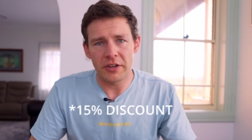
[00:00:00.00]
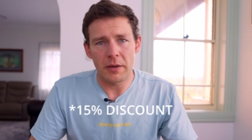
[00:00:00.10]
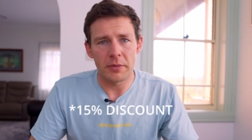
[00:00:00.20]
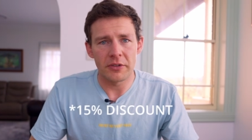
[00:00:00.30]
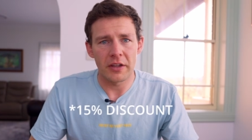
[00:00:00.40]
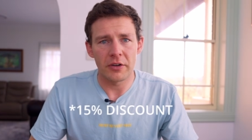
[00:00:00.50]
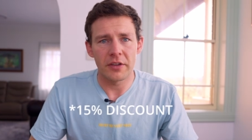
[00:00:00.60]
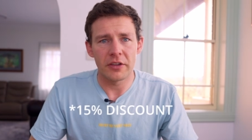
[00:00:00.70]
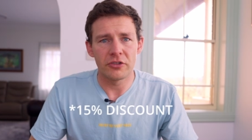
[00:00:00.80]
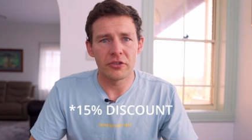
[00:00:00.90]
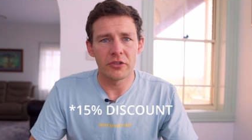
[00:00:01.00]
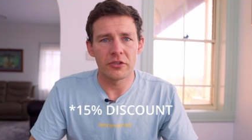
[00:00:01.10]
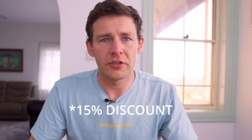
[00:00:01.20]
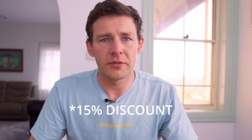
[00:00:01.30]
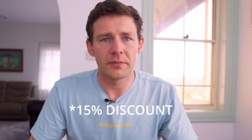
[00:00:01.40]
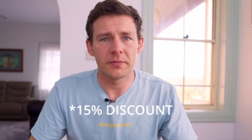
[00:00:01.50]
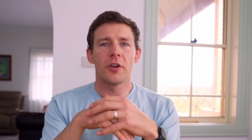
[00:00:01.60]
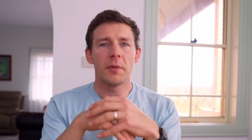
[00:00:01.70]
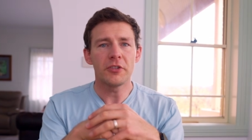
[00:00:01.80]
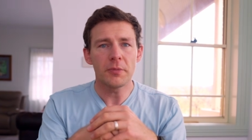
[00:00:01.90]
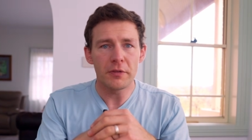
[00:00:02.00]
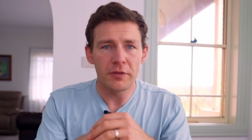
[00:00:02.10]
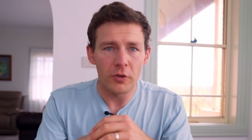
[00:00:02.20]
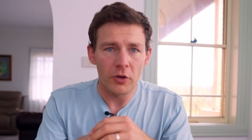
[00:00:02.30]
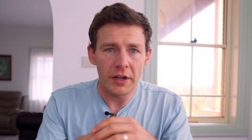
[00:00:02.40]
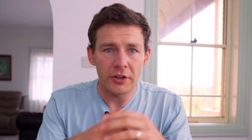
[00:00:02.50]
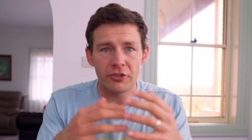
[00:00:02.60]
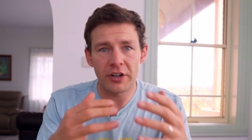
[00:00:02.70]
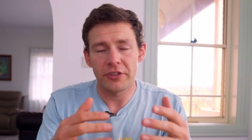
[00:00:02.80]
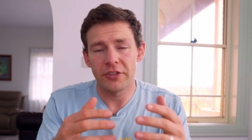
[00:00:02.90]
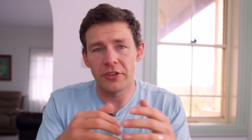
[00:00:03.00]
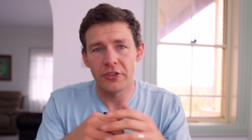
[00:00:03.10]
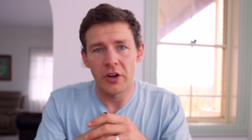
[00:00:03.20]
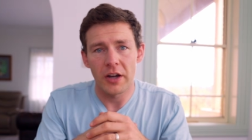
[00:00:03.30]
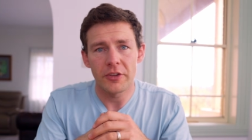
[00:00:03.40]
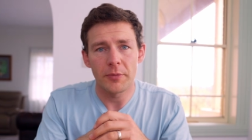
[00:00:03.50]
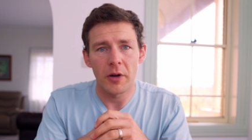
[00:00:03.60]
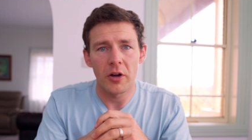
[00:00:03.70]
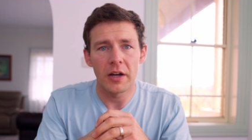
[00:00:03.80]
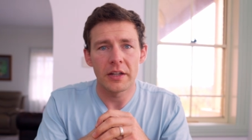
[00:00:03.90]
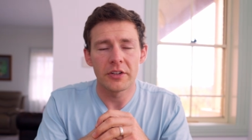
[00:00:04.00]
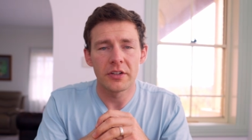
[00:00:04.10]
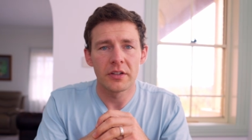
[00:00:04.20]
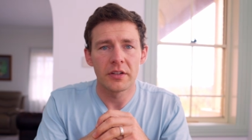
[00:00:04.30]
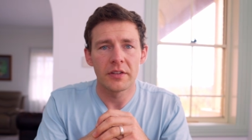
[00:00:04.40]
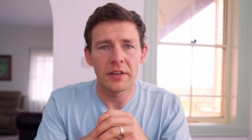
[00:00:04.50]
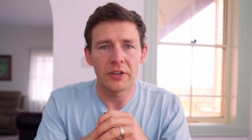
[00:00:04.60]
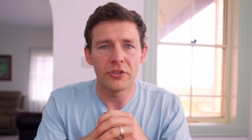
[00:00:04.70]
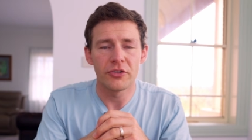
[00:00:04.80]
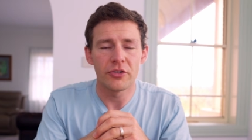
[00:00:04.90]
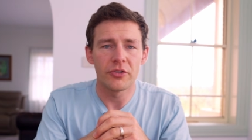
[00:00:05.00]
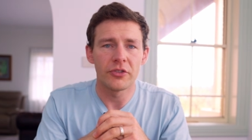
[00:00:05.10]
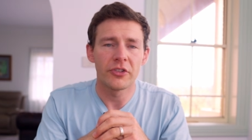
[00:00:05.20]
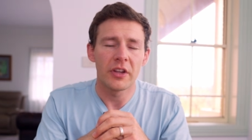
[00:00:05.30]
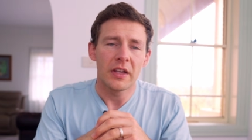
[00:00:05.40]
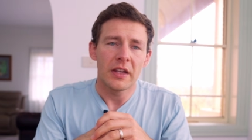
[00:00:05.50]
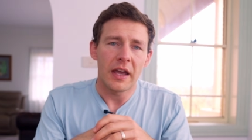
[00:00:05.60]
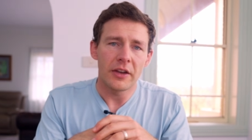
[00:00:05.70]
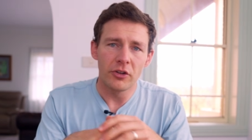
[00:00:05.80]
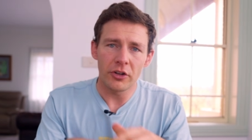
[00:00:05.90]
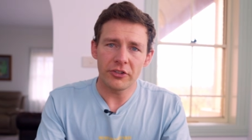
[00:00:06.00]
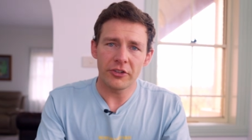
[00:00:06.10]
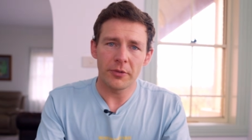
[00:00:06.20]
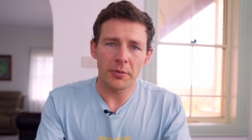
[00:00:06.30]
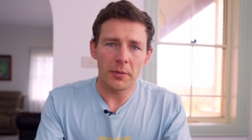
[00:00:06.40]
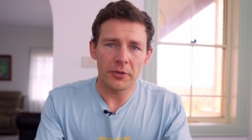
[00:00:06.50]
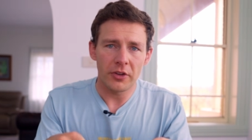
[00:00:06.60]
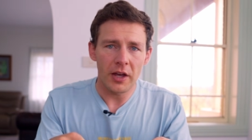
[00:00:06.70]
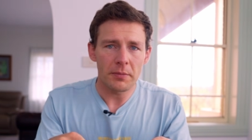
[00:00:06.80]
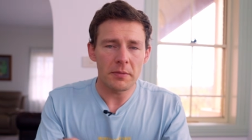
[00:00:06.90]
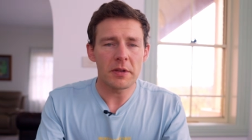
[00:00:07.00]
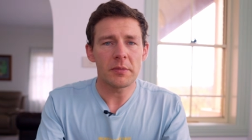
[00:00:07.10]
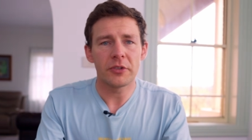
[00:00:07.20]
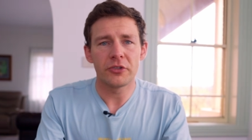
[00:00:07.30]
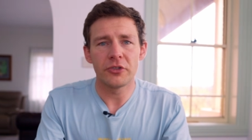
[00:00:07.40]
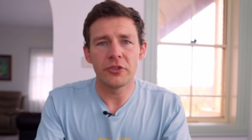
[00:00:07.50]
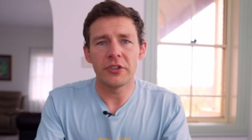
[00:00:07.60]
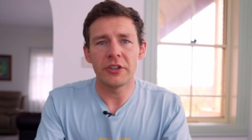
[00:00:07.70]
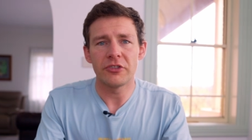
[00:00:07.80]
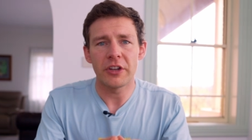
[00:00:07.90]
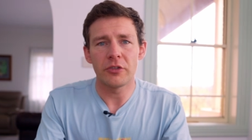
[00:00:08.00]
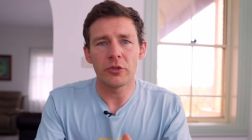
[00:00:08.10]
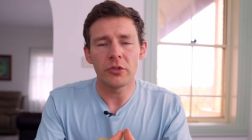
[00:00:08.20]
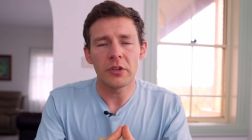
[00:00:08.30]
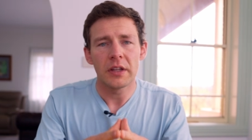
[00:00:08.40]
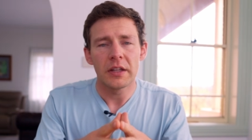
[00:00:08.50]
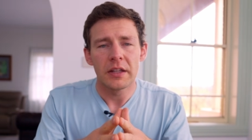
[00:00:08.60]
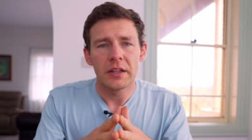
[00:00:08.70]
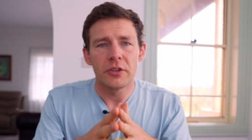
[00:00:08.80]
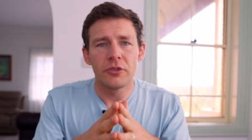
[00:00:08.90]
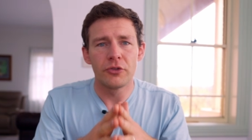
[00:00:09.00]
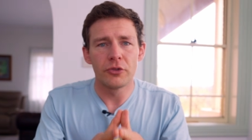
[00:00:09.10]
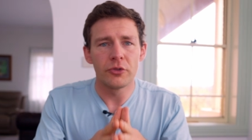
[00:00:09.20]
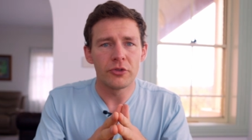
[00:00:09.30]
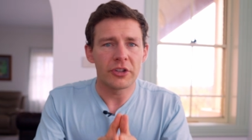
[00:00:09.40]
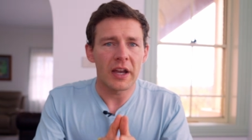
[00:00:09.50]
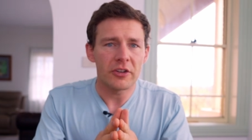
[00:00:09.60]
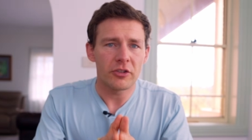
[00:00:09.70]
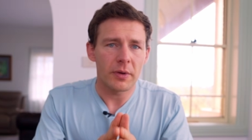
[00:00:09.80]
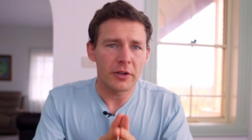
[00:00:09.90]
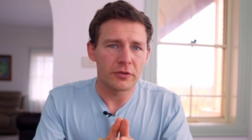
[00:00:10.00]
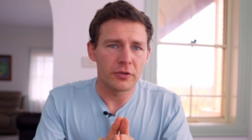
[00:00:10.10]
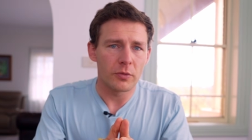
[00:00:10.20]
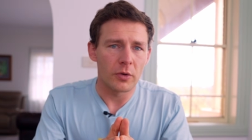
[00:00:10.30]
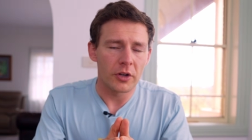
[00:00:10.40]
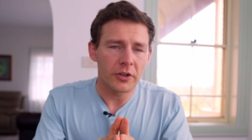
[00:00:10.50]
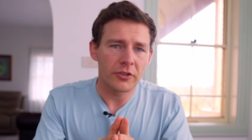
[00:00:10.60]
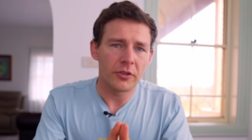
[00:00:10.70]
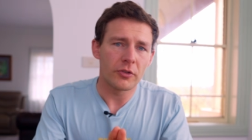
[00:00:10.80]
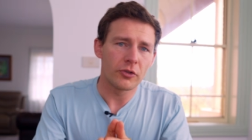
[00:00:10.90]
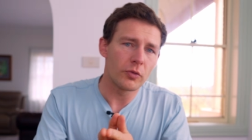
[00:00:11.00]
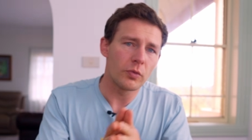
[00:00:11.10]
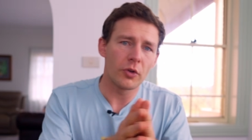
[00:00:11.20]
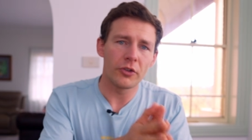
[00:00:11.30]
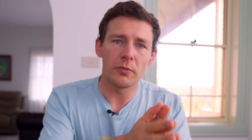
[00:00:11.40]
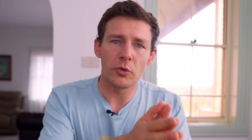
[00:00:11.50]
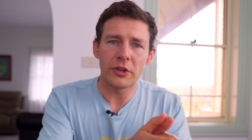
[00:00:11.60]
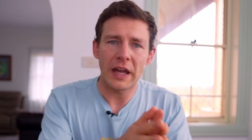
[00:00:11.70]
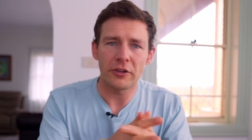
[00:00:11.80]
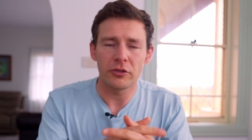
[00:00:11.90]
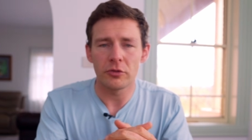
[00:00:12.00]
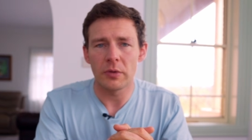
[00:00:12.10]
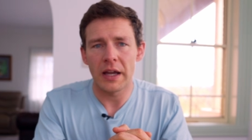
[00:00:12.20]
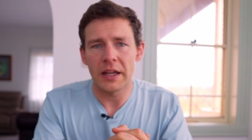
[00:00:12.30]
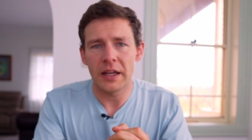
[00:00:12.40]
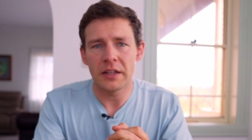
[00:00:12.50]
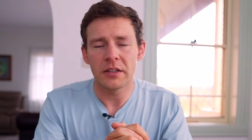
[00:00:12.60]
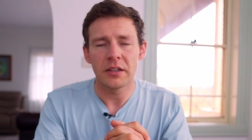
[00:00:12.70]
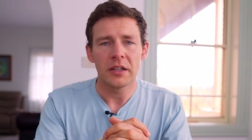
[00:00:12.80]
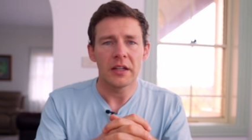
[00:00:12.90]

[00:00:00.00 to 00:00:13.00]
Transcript: you 10% on these shoes. So I mentioned before I'd address the science behind these shoes. And not just the Primus Lite, but minimalist shoes in general do change the way your foot works towards a more natural way. And